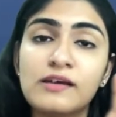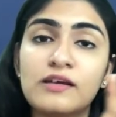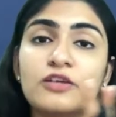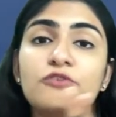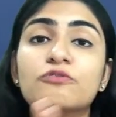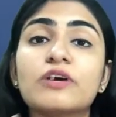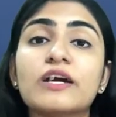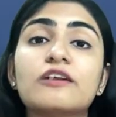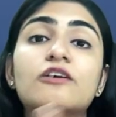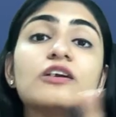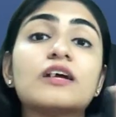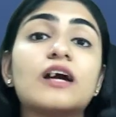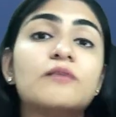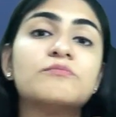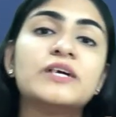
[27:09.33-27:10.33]
you cannot
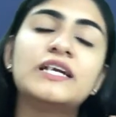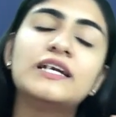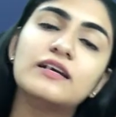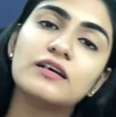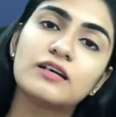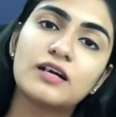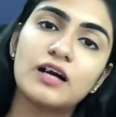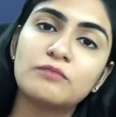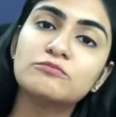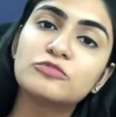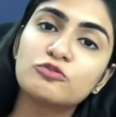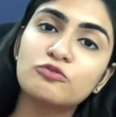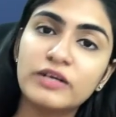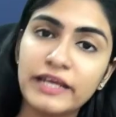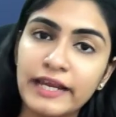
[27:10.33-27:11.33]
come
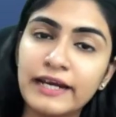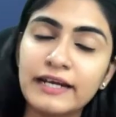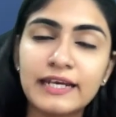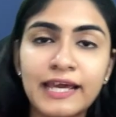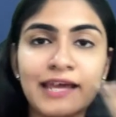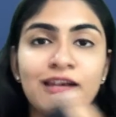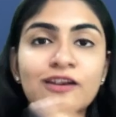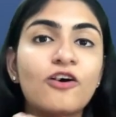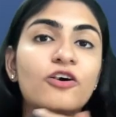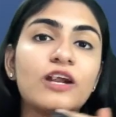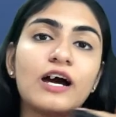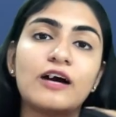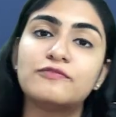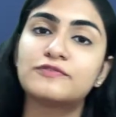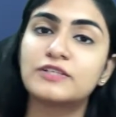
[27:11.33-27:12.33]
to day 10 or
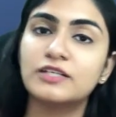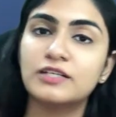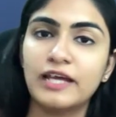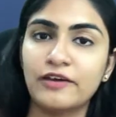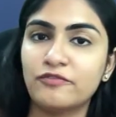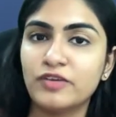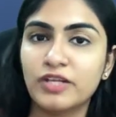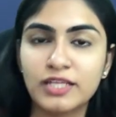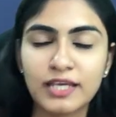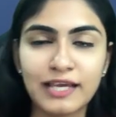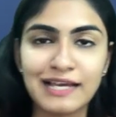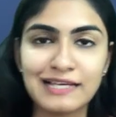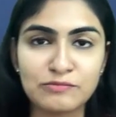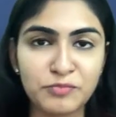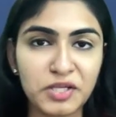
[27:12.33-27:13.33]
after everything
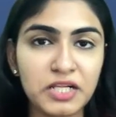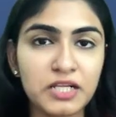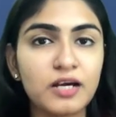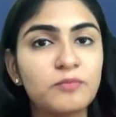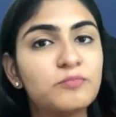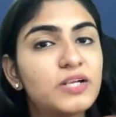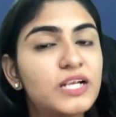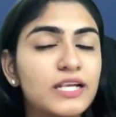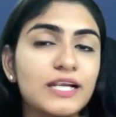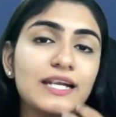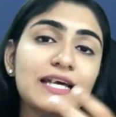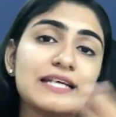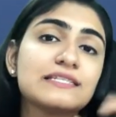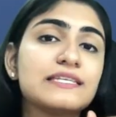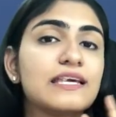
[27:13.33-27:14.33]
has been completed
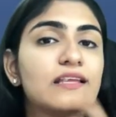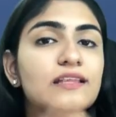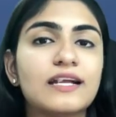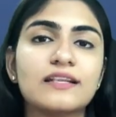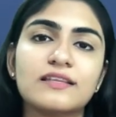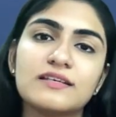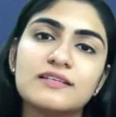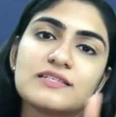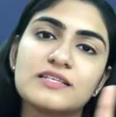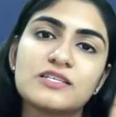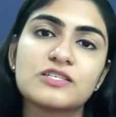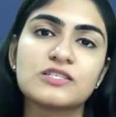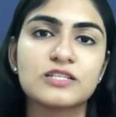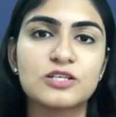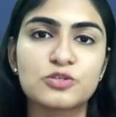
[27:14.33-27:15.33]
and say that
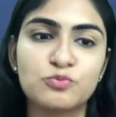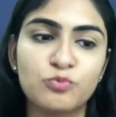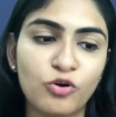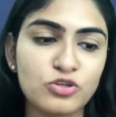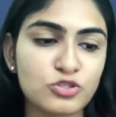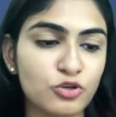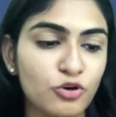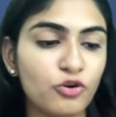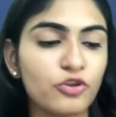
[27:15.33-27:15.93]
this was wrong.